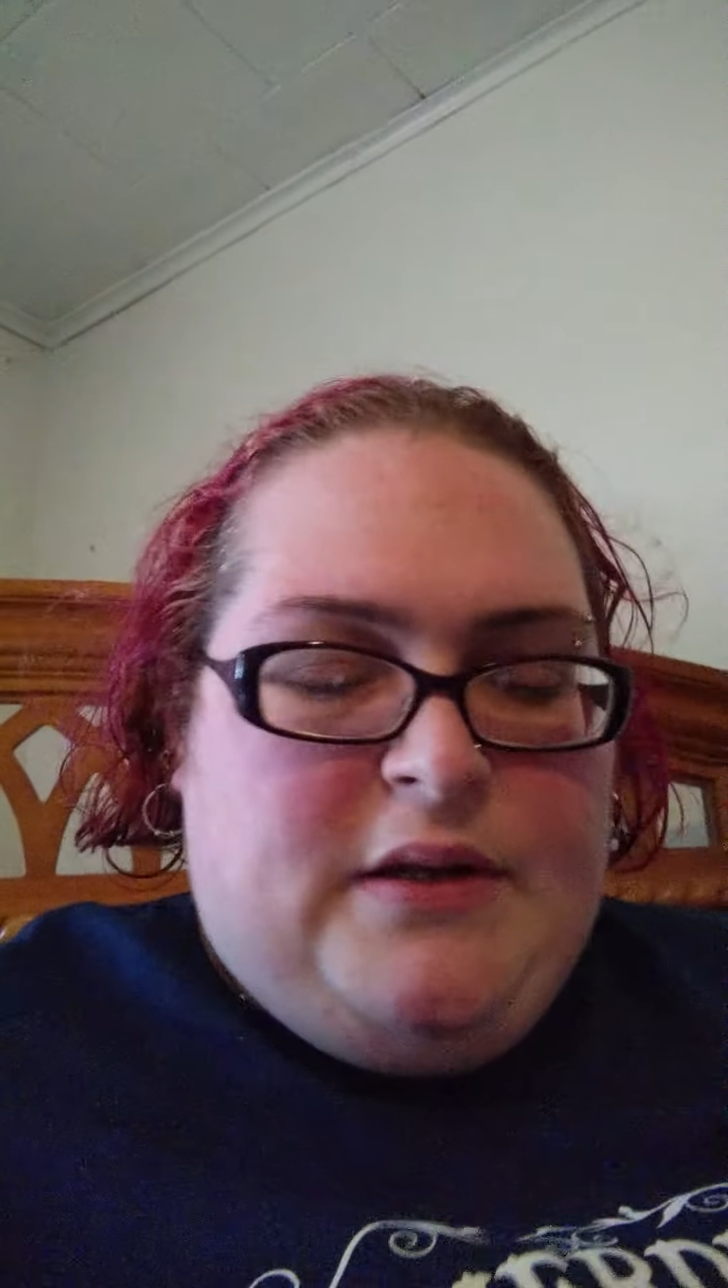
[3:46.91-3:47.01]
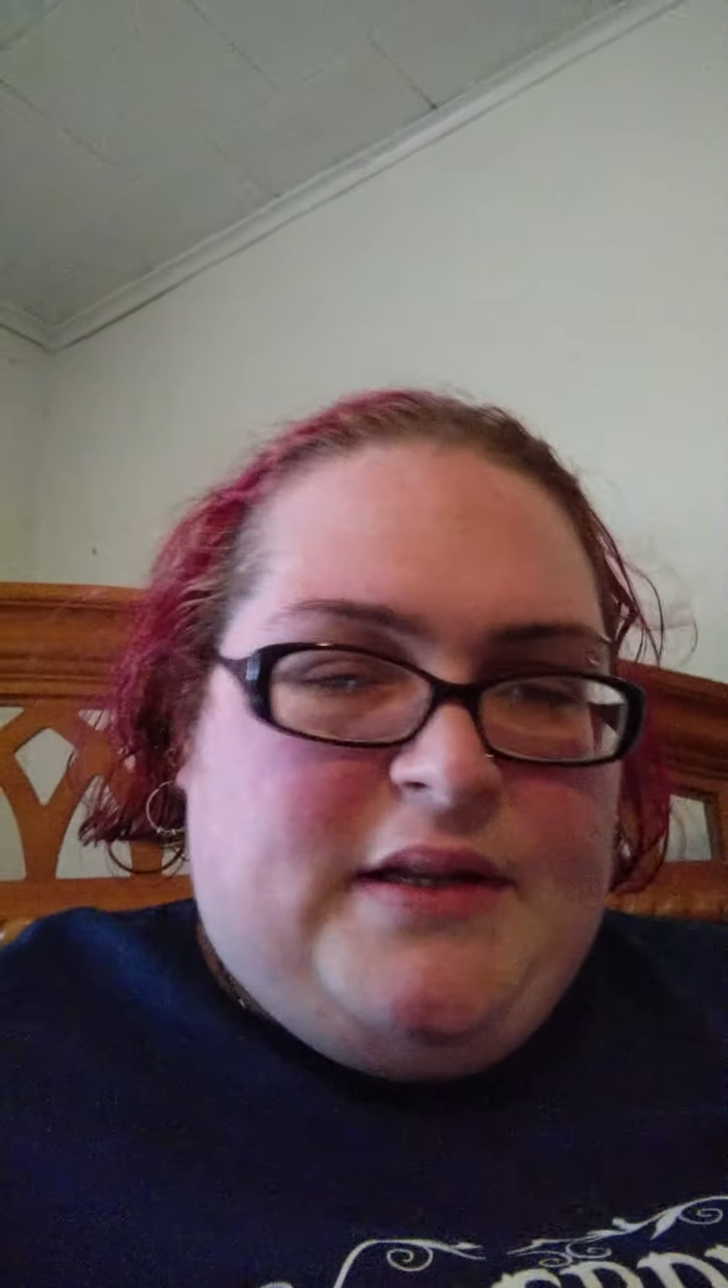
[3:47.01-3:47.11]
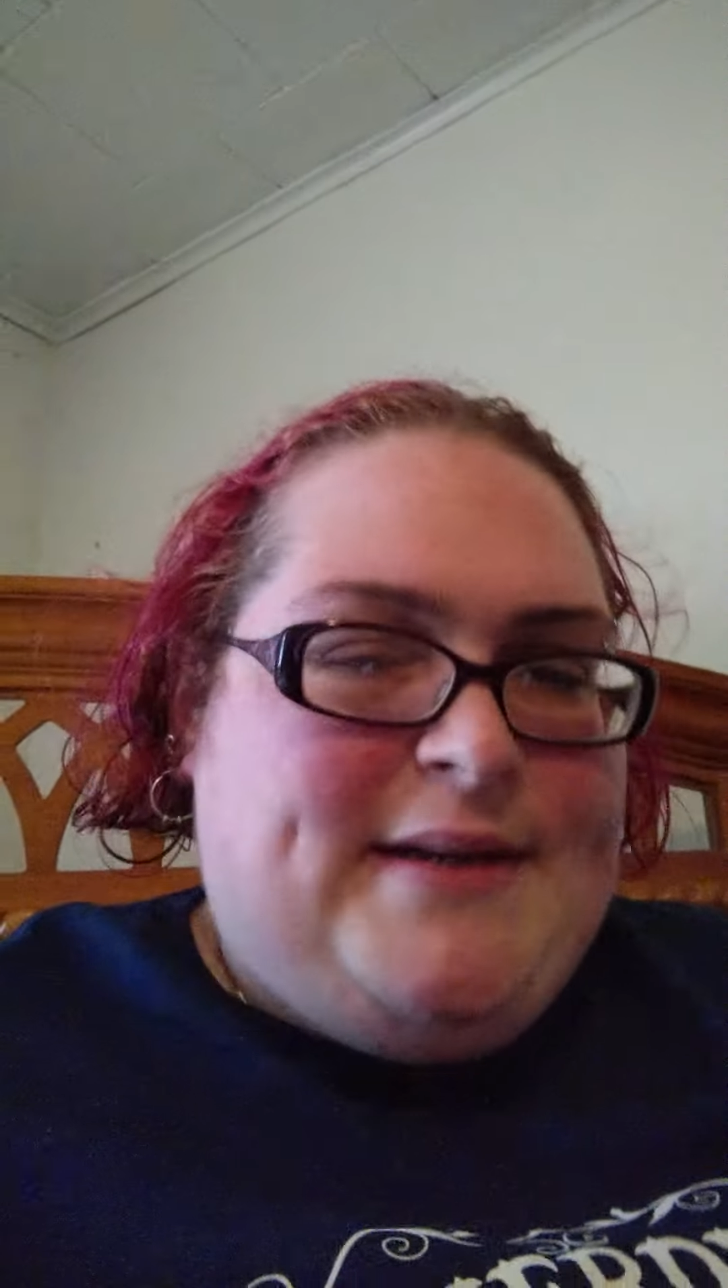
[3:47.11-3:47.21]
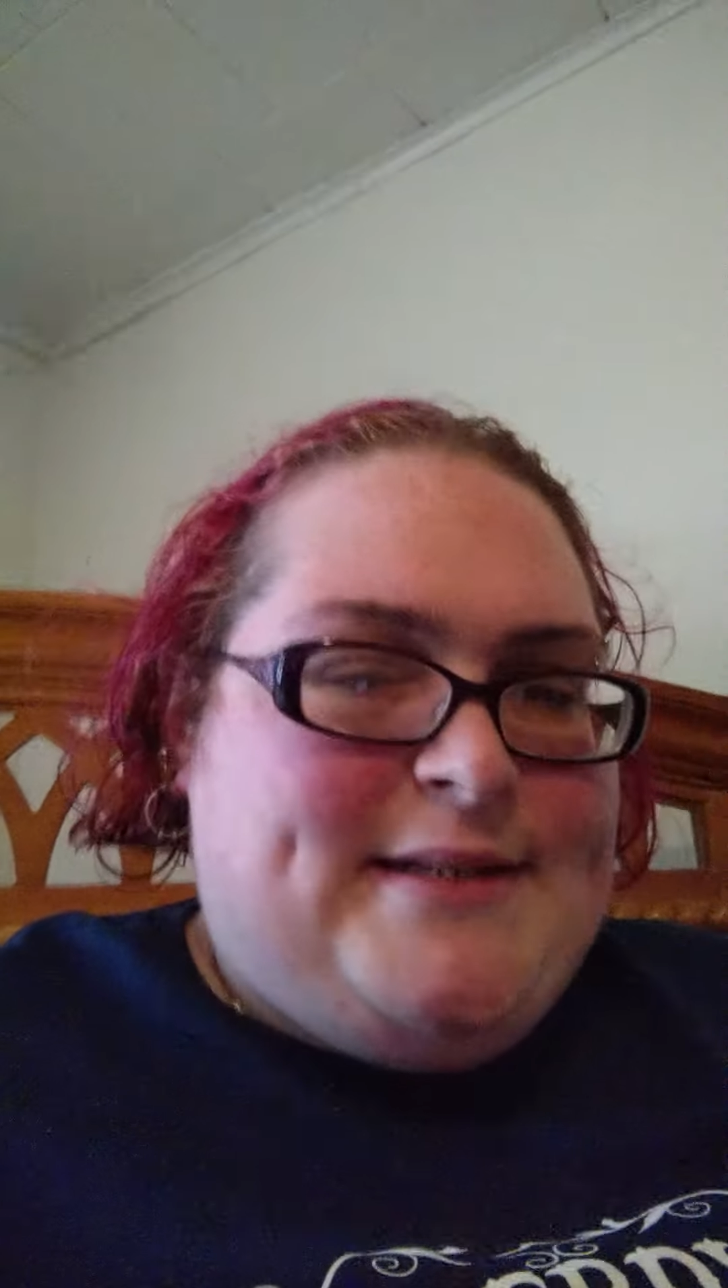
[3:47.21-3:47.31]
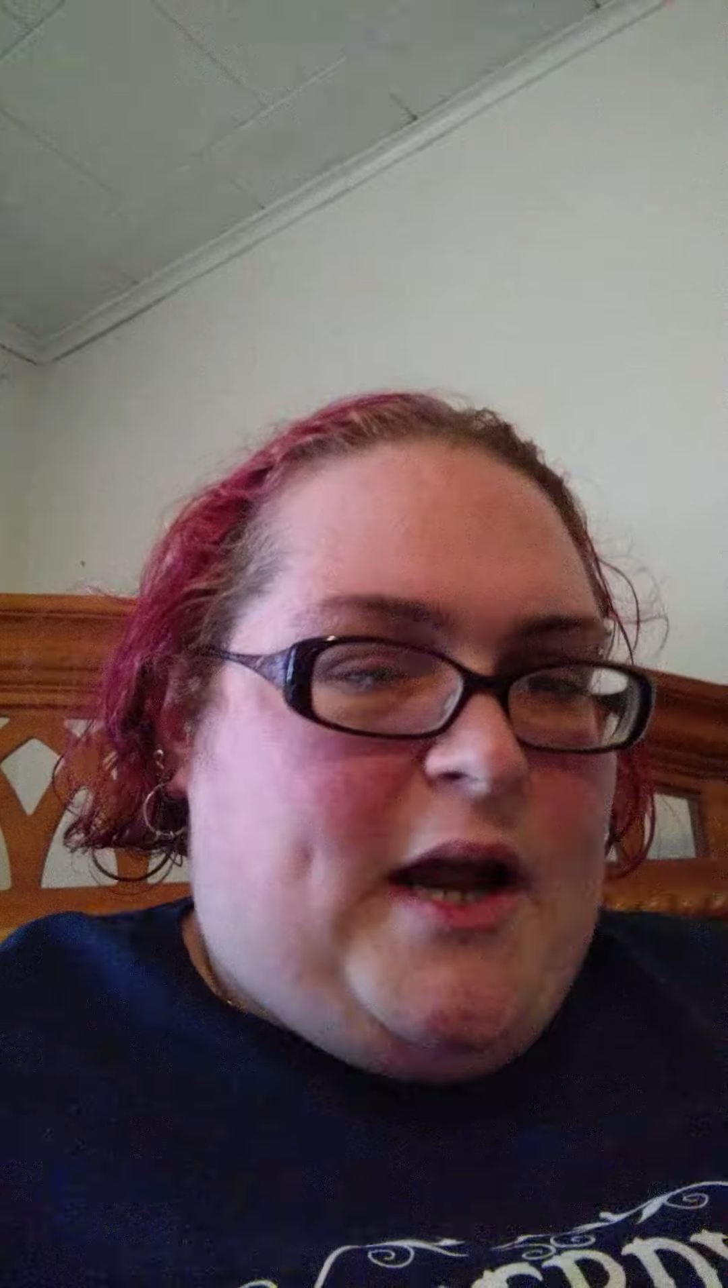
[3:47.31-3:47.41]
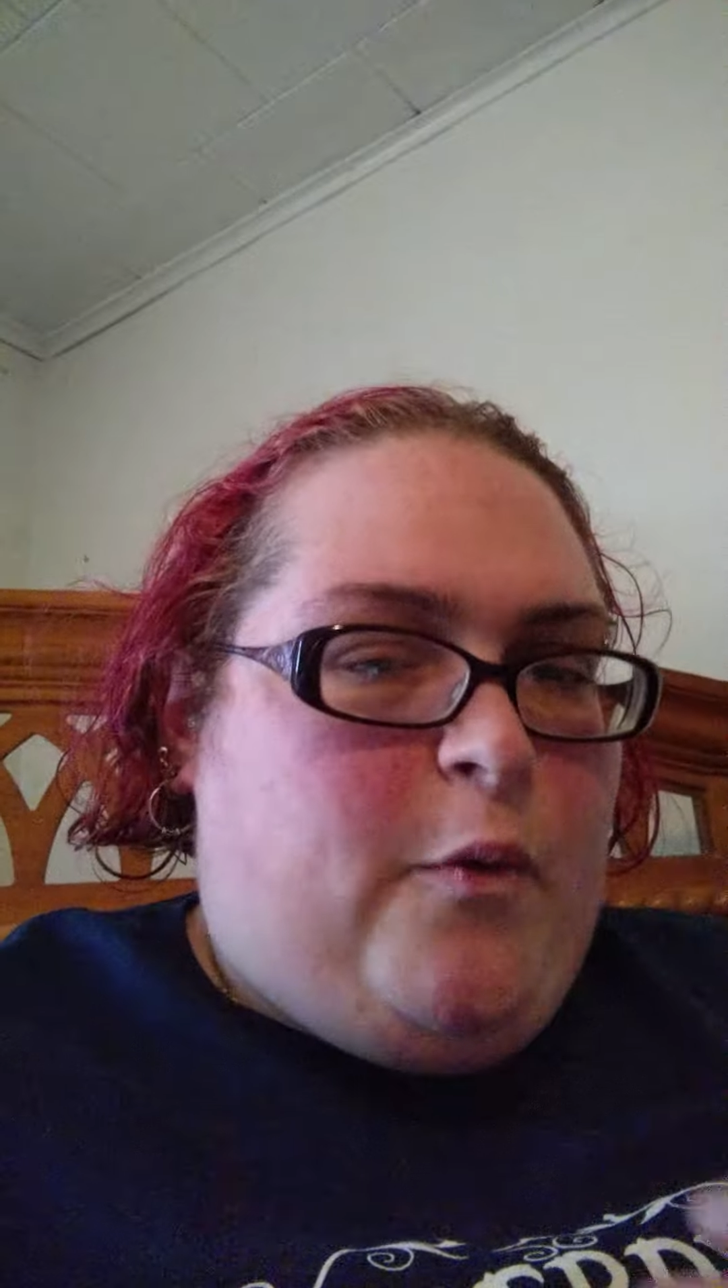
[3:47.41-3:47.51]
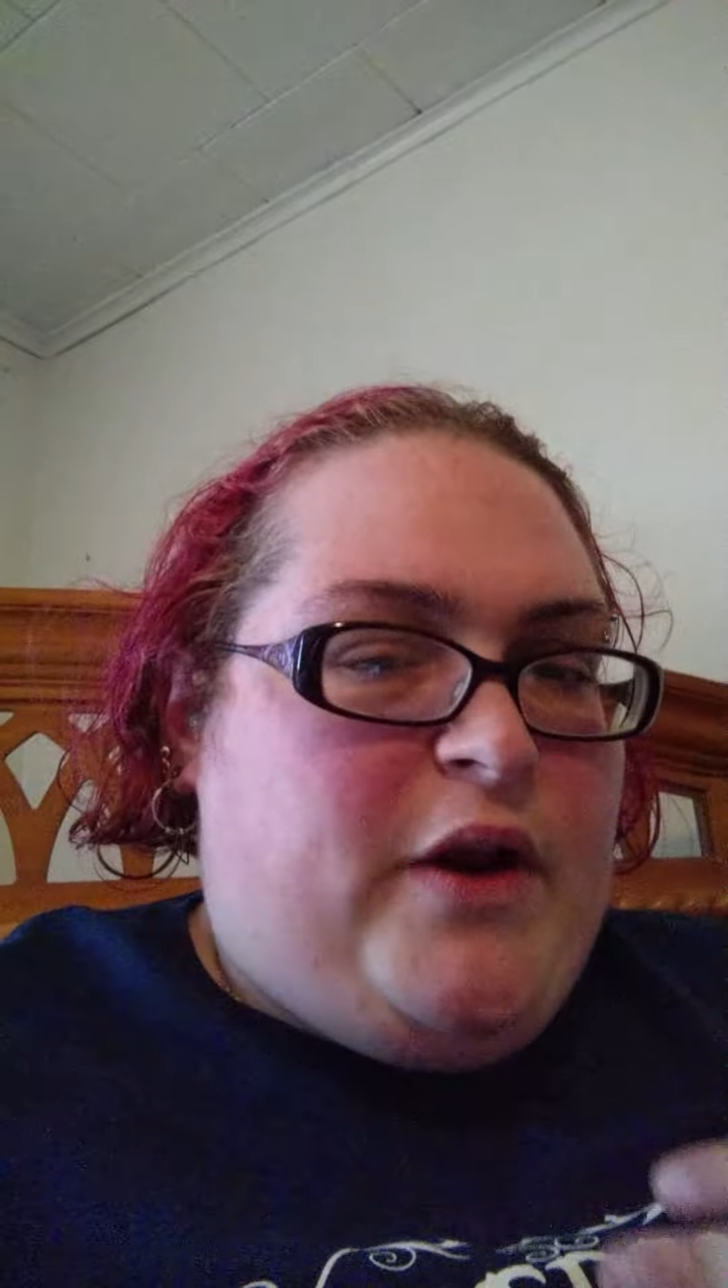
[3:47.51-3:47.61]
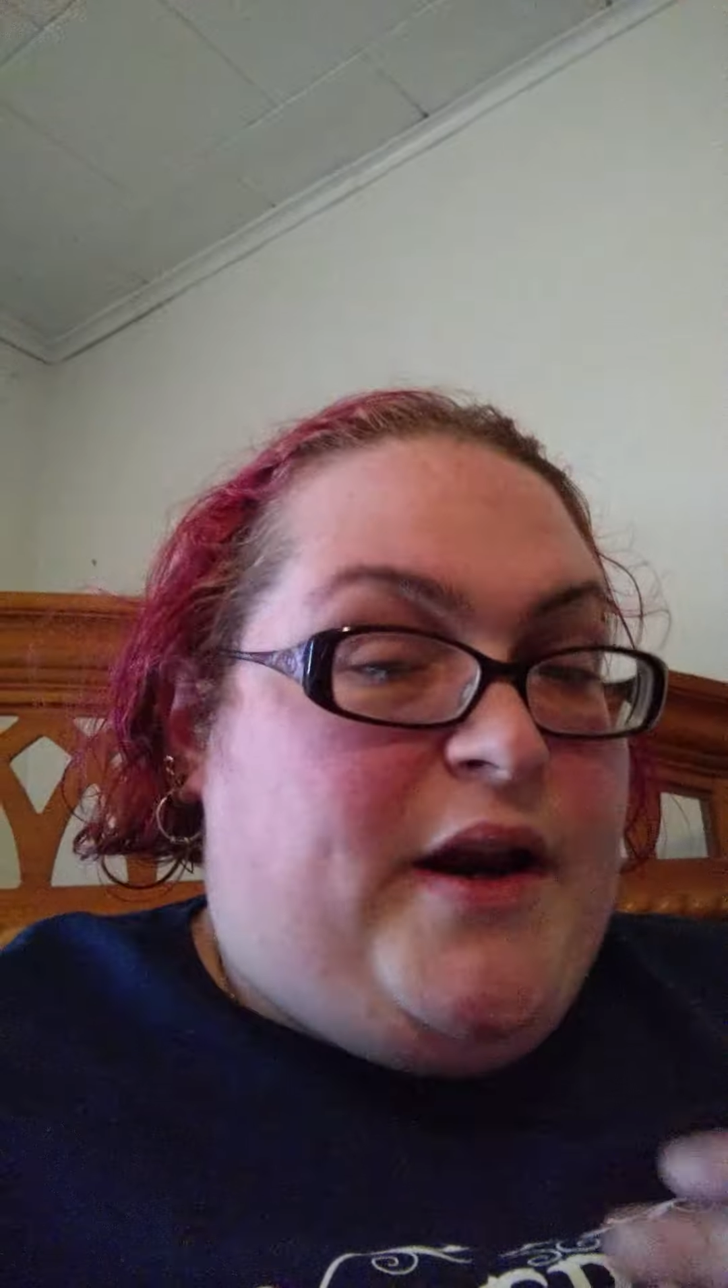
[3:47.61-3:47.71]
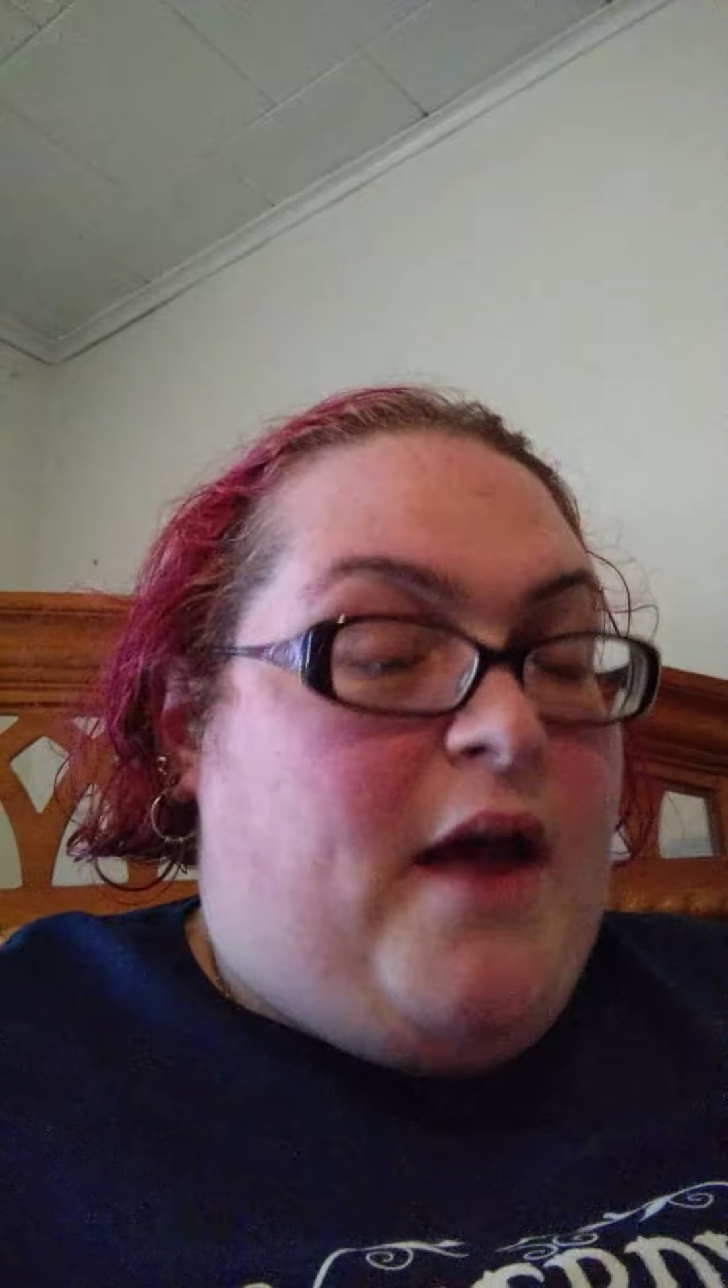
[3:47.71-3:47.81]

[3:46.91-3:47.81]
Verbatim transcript: things that I would